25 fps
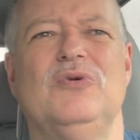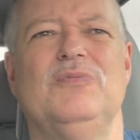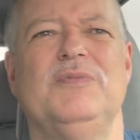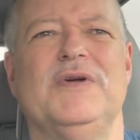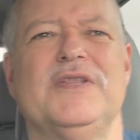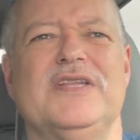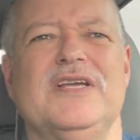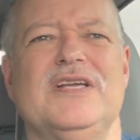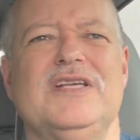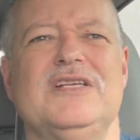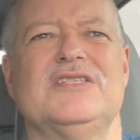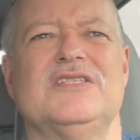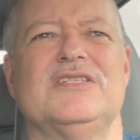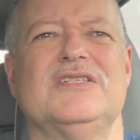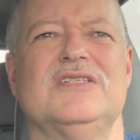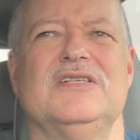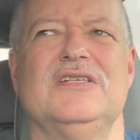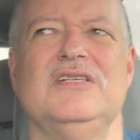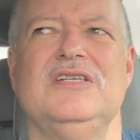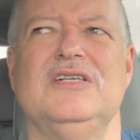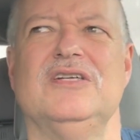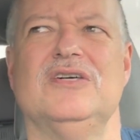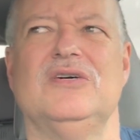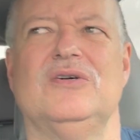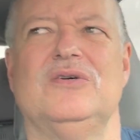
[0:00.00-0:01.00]
things,
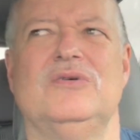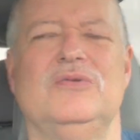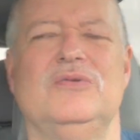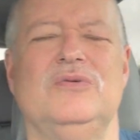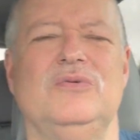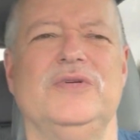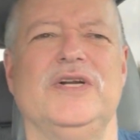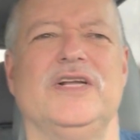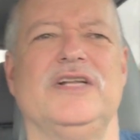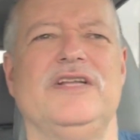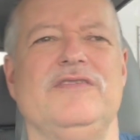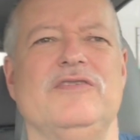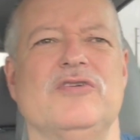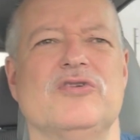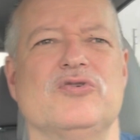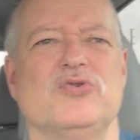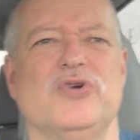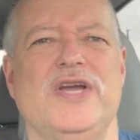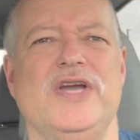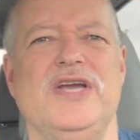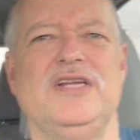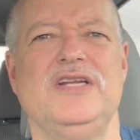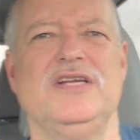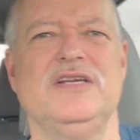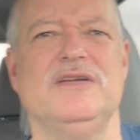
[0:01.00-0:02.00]
when I leave the
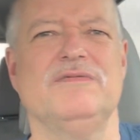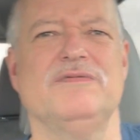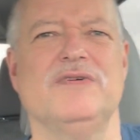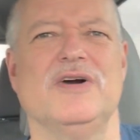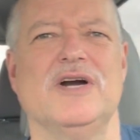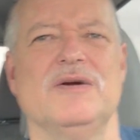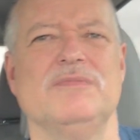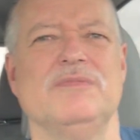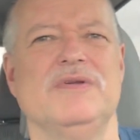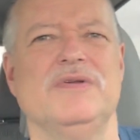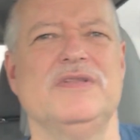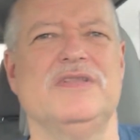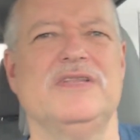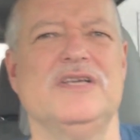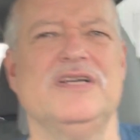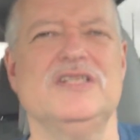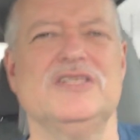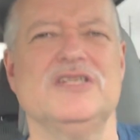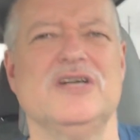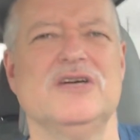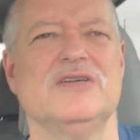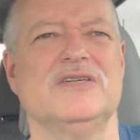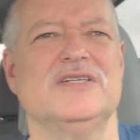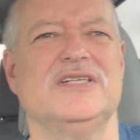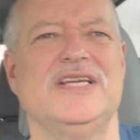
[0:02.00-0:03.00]
training environment,
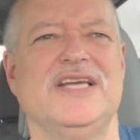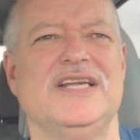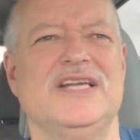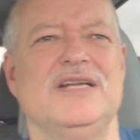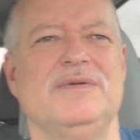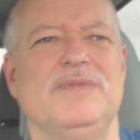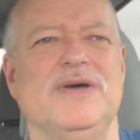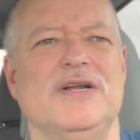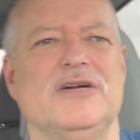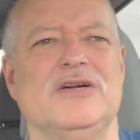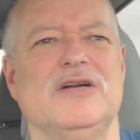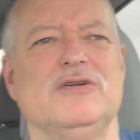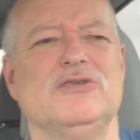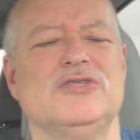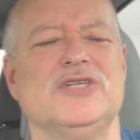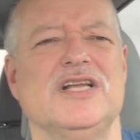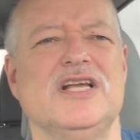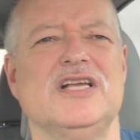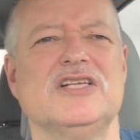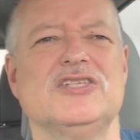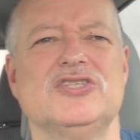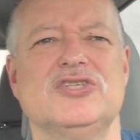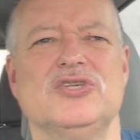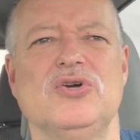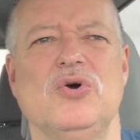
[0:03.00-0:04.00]
things aren't getting better. I
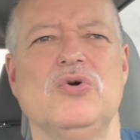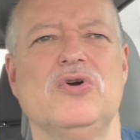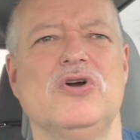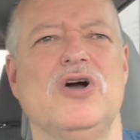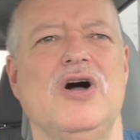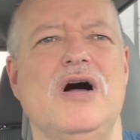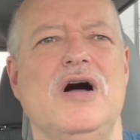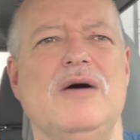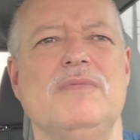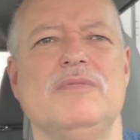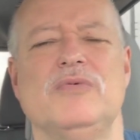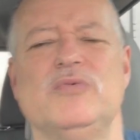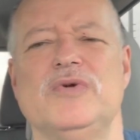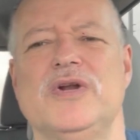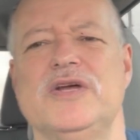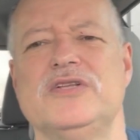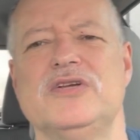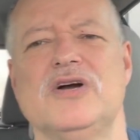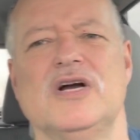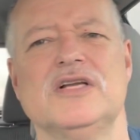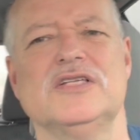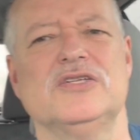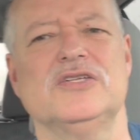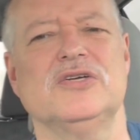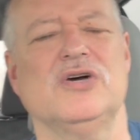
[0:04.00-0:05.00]
understand that's so common. When I
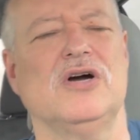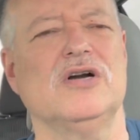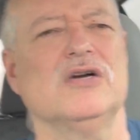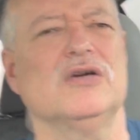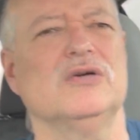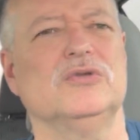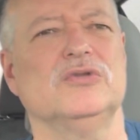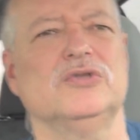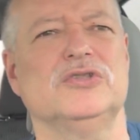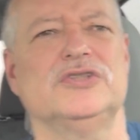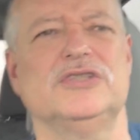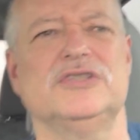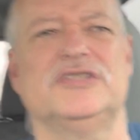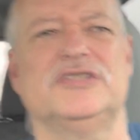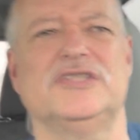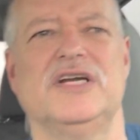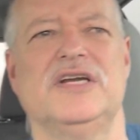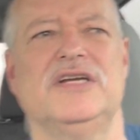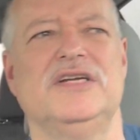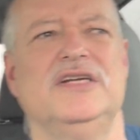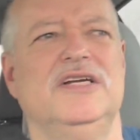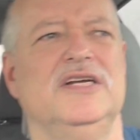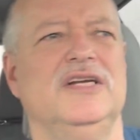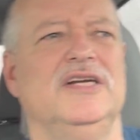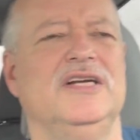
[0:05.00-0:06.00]
talk to dog owners, they
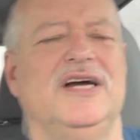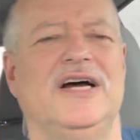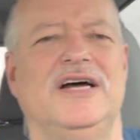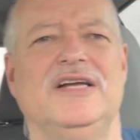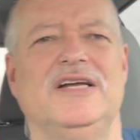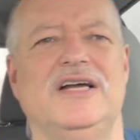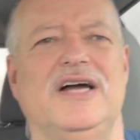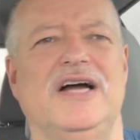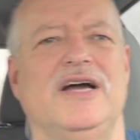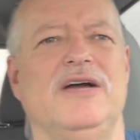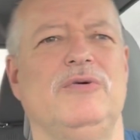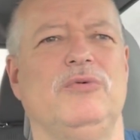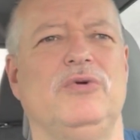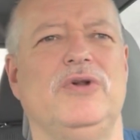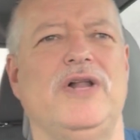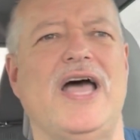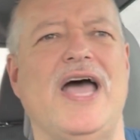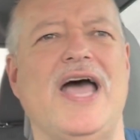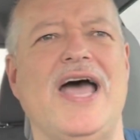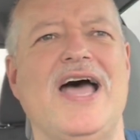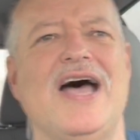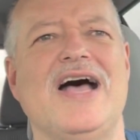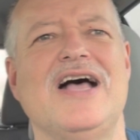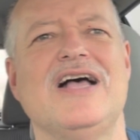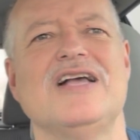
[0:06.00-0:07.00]
say, I will
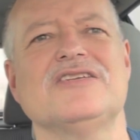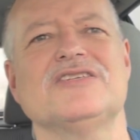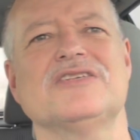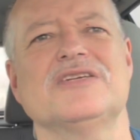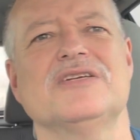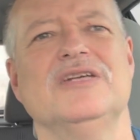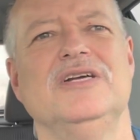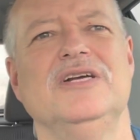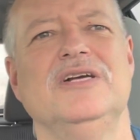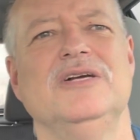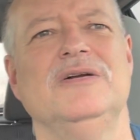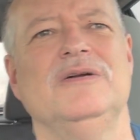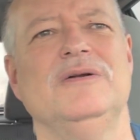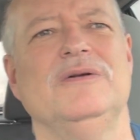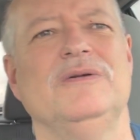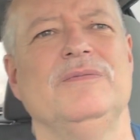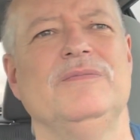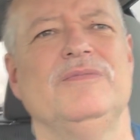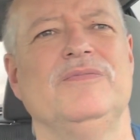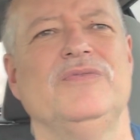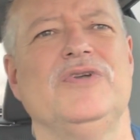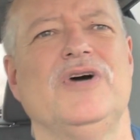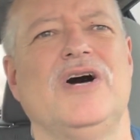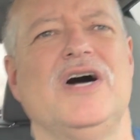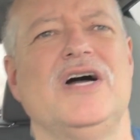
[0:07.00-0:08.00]
ask,
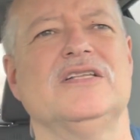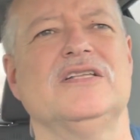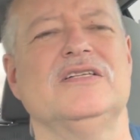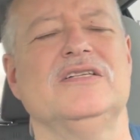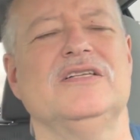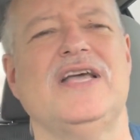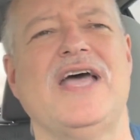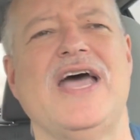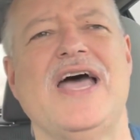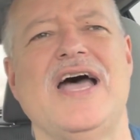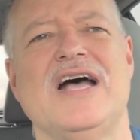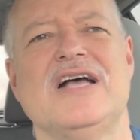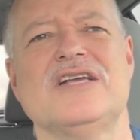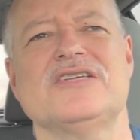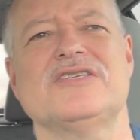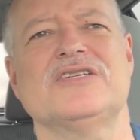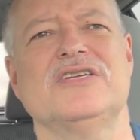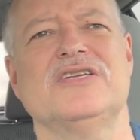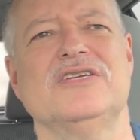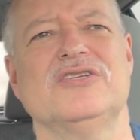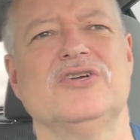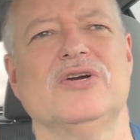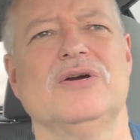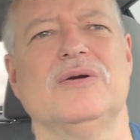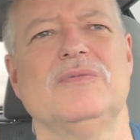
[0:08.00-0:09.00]
not
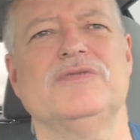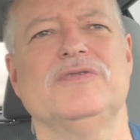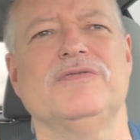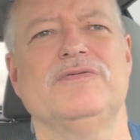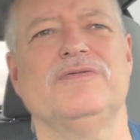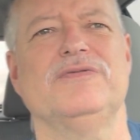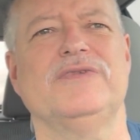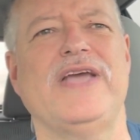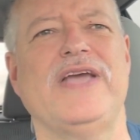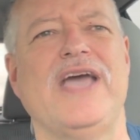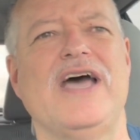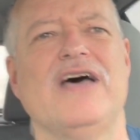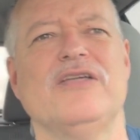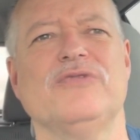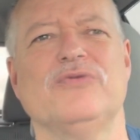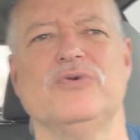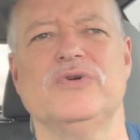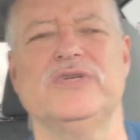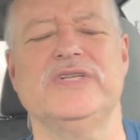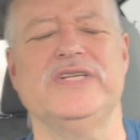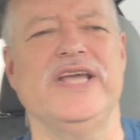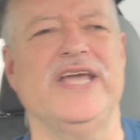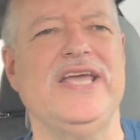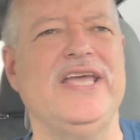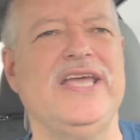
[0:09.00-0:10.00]
ask in terms of
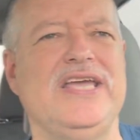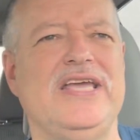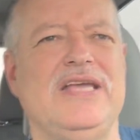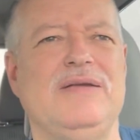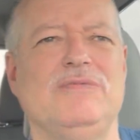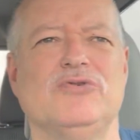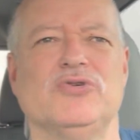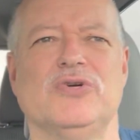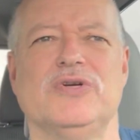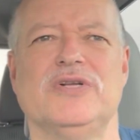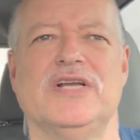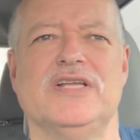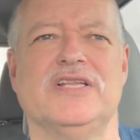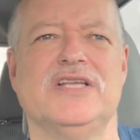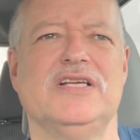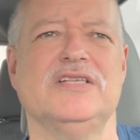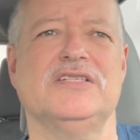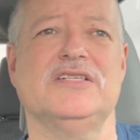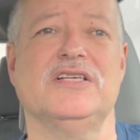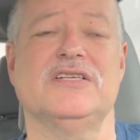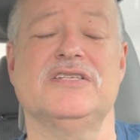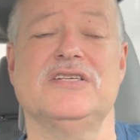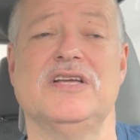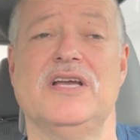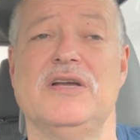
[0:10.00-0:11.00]
gathering names or anything like
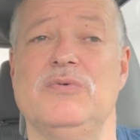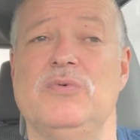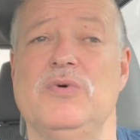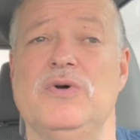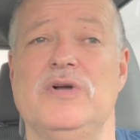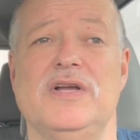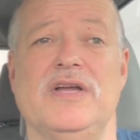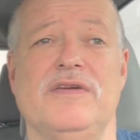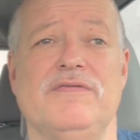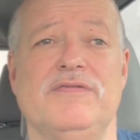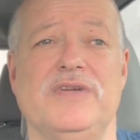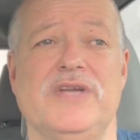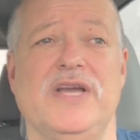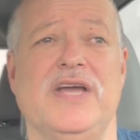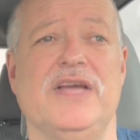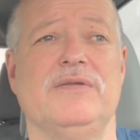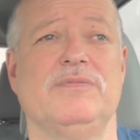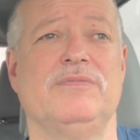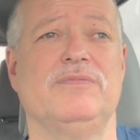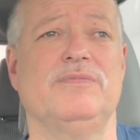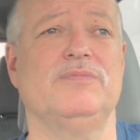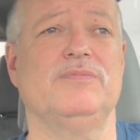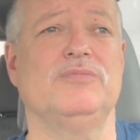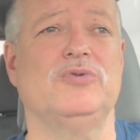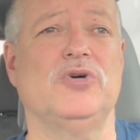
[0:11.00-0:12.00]
this. I say, well, have you had
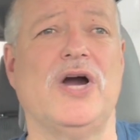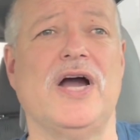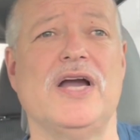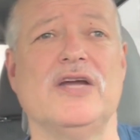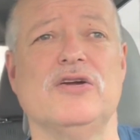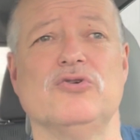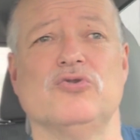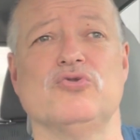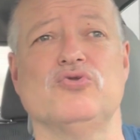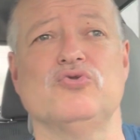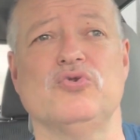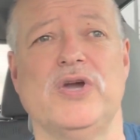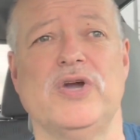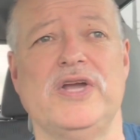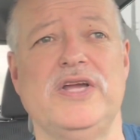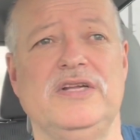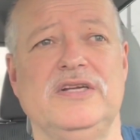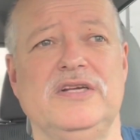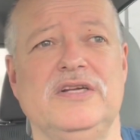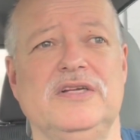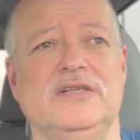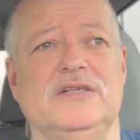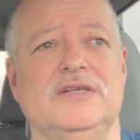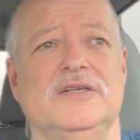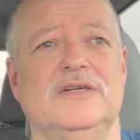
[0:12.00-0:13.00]
prior
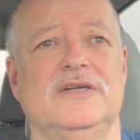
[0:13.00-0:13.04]
training?